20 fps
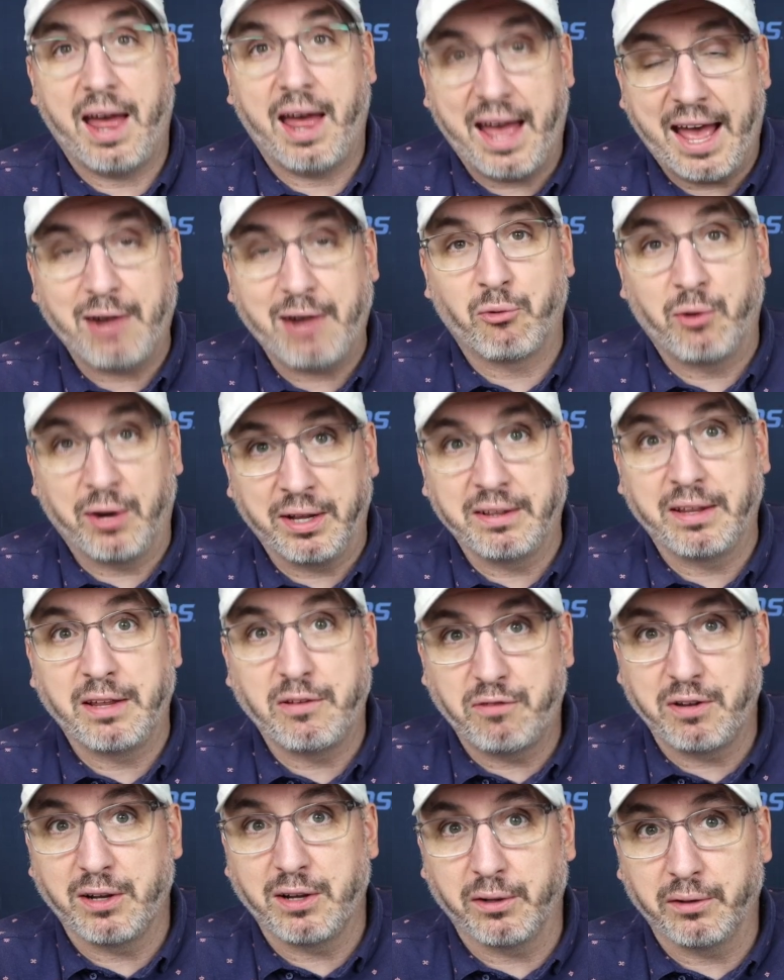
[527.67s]
at Wrigley
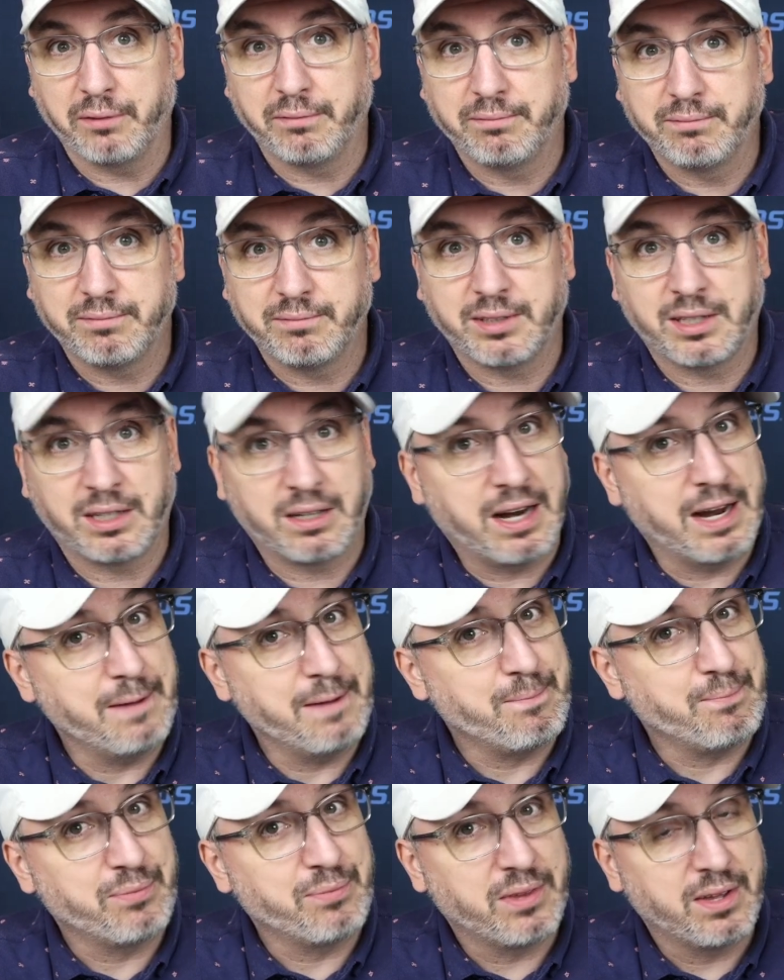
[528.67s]
Field, all
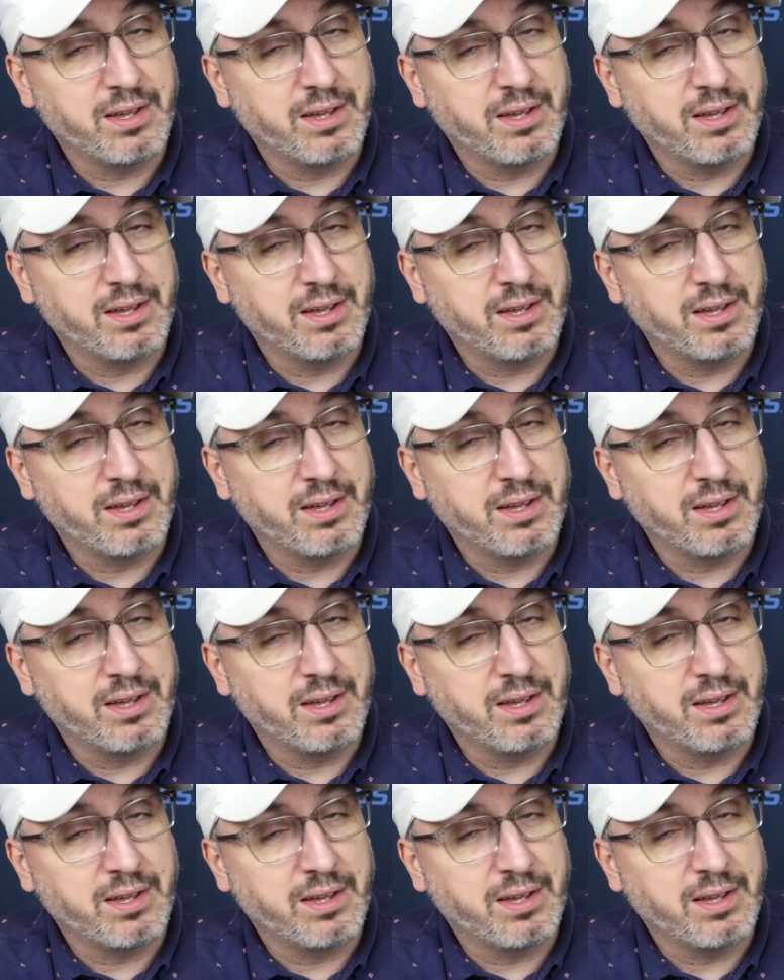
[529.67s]
right?